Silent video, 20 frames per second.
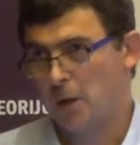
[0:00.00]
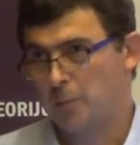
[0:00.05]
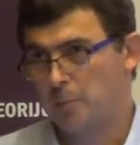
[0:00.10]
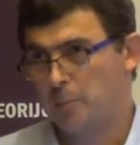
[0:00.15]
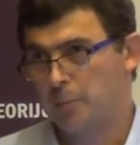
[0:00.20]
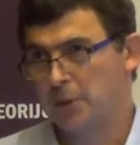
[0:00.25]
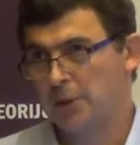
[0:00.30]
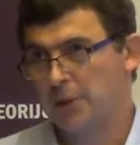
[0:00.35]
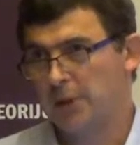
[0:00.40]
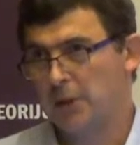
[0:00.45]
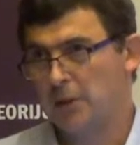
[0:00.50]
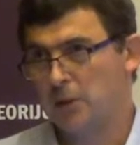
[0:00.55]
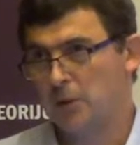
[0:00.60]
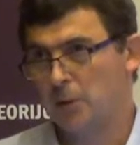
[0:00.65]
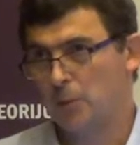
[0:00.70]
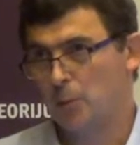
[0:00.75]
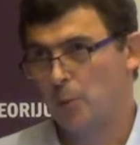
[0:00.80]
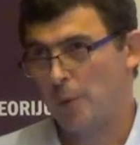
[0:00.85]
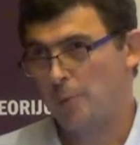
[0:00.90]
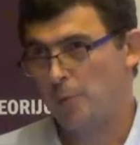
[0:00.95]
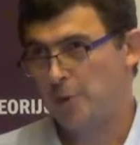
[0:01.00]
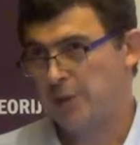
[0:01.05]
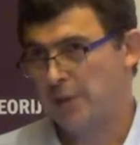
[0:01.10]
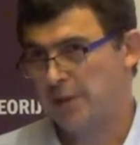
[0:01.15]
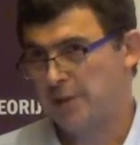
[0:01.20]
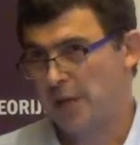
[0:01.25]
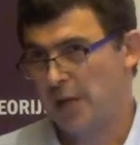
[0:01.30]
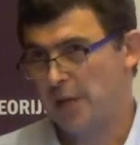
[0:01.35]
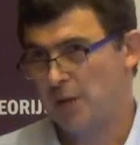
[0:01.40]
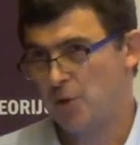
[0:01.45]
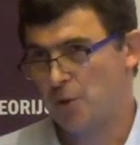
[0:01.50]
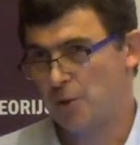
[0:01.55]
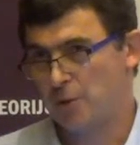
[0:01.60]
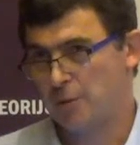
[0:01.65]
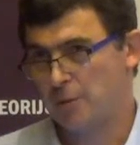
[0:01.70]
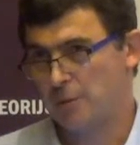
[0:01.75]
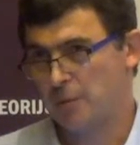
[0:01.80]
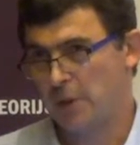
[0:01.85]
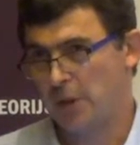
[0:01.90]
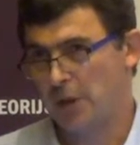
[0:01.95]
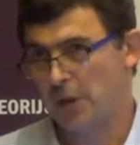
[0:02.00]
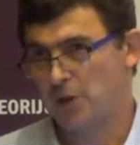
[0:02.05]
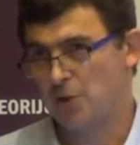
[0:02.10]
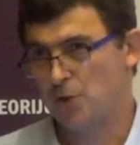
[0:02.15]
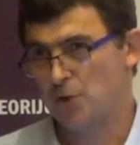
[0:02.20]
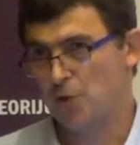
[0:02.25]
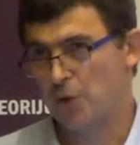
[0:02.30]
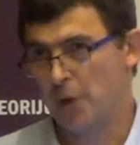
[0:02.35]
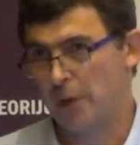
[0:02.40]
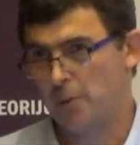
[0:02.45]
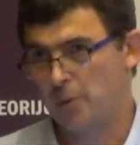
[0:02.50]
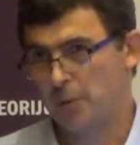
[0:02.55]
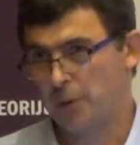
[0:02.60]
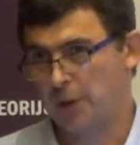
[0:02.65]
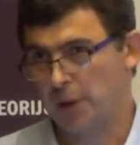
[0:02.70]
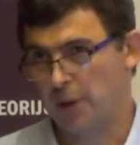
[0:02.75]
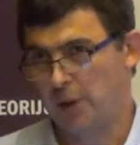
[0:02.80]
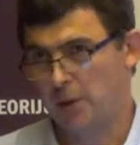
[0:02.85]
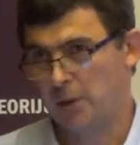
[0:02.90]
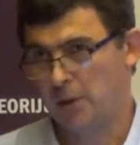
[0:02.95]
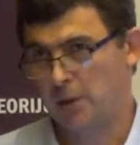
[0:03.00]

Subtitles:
Political representation is generally